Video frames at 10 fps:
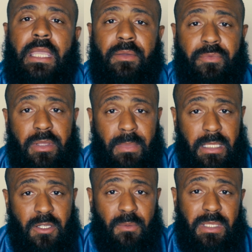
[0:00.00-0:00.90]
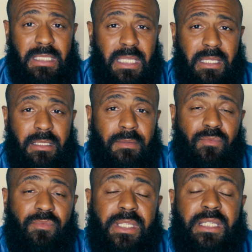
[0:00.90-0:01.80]
And a friend of mine told me, said,
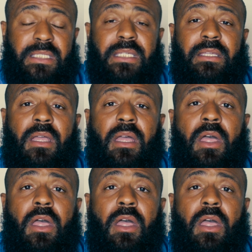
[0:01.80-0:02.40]
DT,